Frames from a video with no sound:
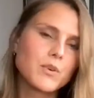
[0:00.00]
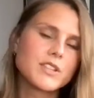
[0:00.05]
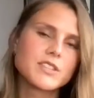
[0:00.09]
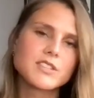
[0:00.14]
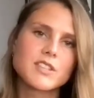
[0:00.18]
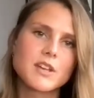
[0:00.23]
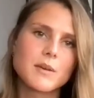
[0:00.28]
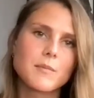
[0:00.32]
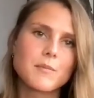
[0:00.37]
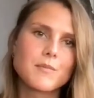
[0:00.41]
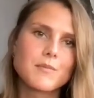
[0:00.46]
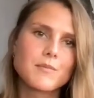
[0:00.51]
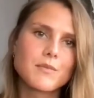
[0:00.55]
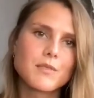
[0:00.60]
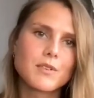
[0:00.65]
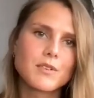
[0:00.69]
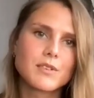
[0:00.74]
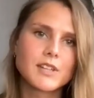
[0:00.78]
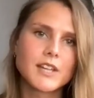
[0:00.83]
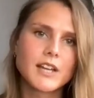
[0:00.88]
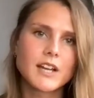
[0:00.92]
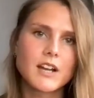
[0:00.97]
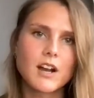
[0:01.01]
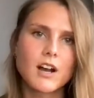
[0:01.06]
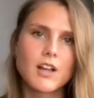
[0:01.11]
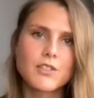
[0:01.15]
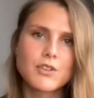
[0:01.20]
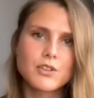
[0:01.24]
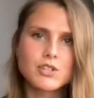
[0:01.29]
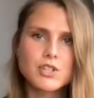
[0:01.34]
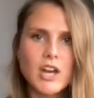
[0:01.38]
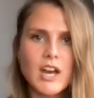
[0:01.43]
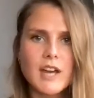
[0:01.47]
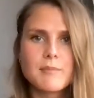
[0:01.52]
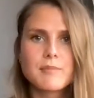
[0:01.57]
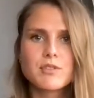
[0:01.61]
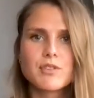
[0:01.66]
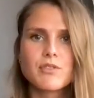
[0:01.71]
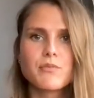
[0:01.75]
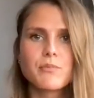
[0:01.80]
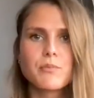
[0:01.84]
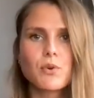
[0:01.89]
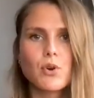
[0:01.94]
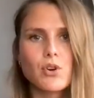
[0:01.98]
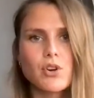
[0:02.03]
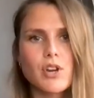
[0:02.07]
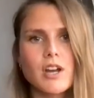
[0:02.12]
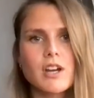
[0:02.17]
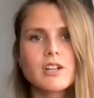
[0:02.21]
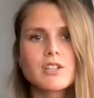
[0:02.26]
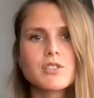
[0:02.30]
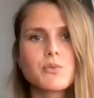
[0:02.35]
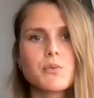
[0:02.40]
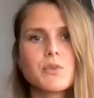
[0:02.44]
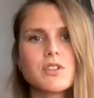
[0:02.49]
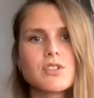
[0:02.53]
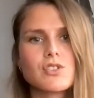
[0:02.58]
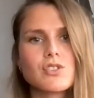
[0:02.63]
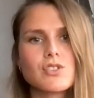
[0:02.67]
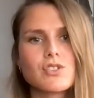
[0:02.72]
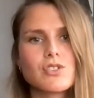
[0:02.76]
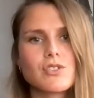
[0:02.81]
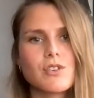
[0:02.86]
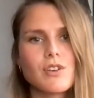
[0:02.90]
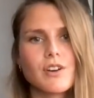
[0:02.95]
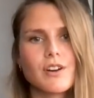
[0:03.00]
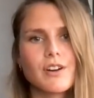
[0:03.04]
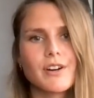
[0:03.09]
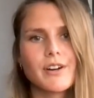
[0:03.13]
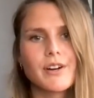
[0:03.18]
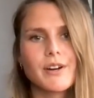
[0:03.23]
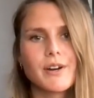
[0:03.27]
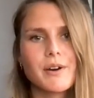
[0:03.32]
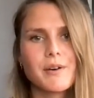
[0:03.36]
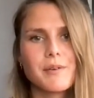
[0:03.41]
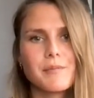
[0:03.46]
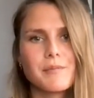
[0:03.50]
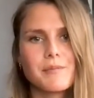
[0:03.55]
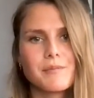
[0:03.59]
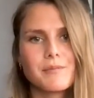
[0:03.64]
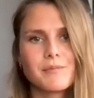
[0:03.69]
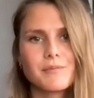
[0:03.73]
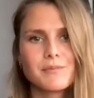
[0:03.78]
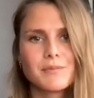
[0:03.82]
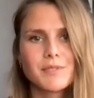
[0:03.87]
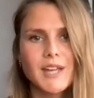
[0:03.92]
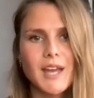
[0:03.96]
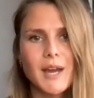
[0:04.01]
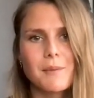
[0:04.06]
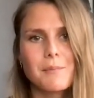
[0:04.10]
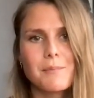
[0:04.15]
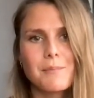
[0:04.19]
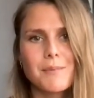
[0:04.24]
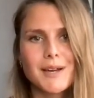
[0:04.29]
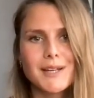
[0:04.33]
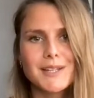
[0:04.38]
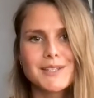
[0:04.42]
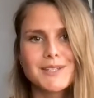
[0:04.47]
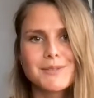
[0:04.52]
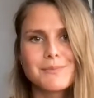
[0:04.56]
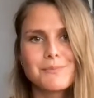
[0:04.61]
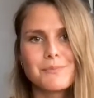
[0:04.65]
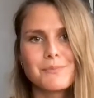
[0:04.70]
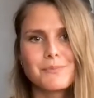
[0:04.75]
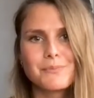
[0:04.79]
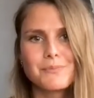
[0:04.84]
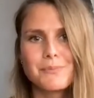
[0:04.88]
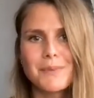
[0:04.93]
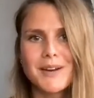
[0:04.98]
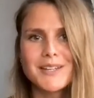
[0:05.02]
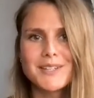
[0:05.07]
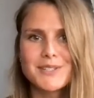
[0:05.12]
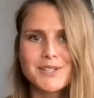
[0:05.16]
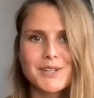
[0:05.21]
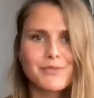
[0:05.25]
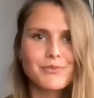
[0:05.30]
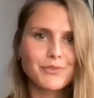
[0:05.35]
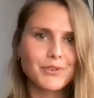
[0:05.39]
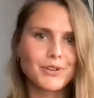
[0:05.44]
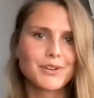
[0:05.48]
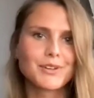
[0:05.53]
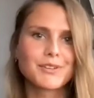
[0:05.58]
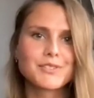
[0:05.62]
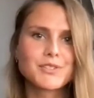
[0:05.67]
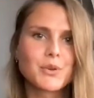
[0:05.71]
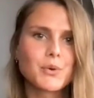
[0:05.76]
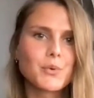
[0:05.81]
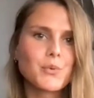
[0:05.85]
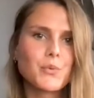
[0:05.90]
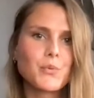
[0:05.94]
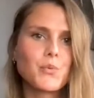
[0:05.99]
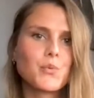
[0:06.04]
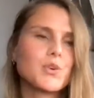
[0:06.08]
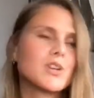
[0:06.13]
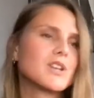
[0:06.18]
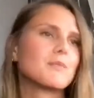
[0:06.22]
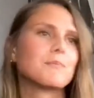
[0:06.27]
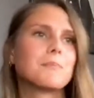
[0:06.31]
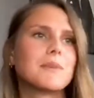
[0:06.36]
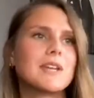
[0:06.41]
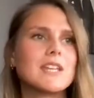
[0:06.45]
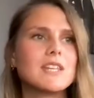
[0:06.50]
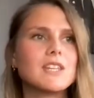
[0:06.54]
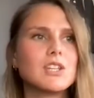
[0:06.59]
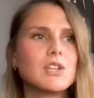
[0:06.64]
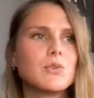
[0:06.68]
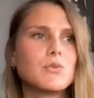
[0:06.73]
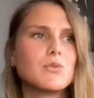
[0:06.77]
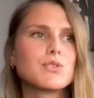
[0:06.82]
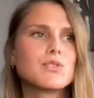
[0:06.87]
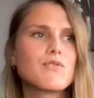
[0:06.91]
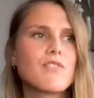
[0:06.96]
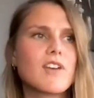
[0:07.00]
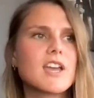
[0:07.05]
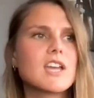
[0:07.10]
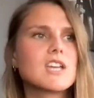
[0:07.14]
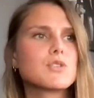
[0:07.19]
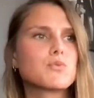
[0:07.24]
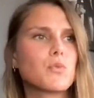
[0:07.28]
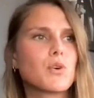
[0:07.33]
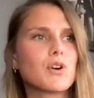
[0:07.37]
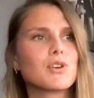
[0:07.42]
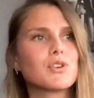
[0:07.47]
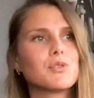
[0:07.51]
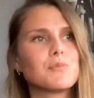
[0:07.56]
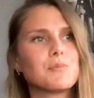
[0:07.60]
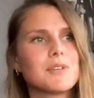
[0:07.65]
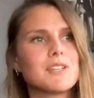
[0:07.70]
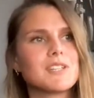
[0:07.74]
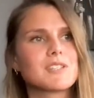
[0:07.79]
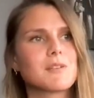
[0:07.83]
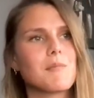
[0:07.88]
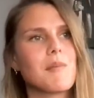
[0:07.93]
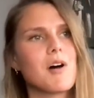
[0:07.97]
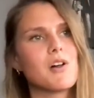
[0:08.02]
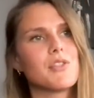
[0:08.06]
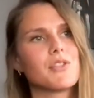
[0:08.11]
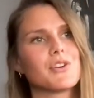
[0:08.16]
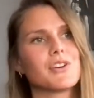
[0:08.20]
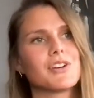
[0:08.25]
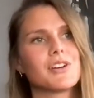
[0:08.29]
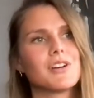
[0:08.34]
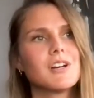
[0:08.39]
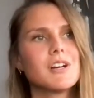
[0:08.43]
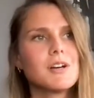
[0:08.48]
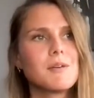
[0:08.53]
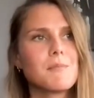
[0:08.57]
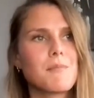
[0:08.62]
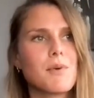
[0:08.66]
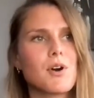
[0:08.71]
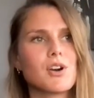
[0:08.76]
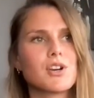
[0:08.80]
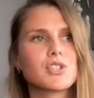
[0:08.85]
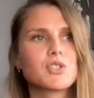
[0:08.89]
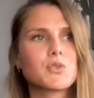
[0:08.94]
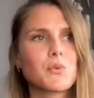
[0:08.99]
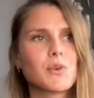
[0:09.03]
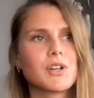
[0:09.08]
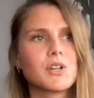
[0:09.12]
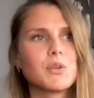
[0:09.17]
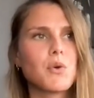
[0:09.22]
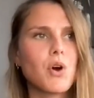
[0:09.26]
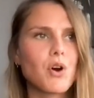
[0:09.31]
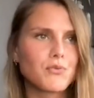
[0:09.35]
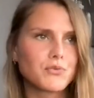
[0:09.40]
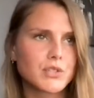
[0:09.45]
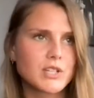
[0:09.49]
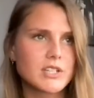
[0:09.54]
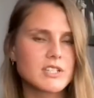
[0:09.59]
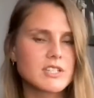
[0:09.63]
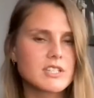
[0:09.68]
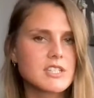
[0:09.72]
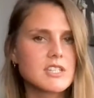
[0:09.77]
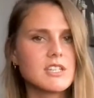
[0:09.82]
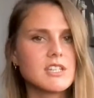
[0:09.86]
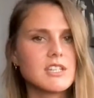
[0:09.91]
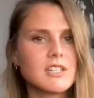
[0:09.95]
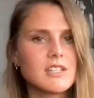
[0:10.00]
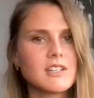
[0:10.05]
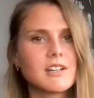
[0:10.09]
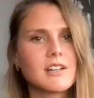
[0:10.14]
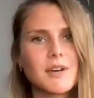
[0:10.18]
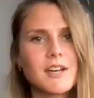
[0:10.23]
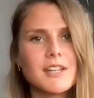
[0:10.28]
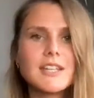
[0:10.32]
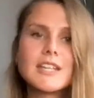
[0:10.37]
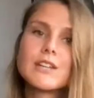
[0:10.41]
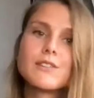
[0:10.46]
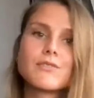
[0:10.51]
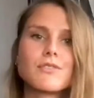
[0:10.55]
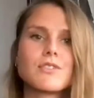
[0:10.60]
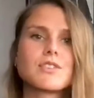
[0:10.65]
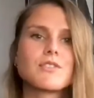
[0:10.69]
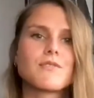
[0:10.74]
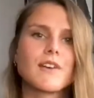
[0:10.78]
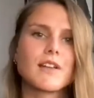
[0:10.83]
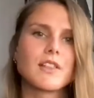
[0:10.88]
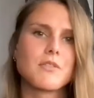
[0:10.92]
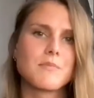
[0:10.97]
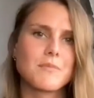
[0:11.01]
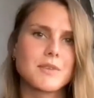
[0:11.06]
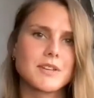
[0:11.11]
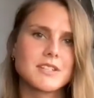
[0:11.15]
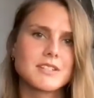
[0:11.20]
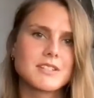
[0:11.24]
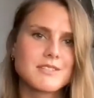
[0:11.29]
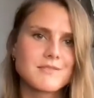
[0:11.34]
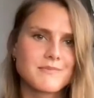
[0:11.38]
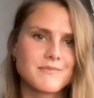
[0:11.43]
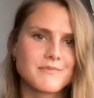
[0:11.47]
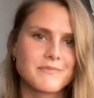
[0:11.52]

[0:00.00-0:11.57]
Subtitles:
with some like other types of products which might differ, so wouldn't be in use phase, what could be some other parts where you often see a need for development?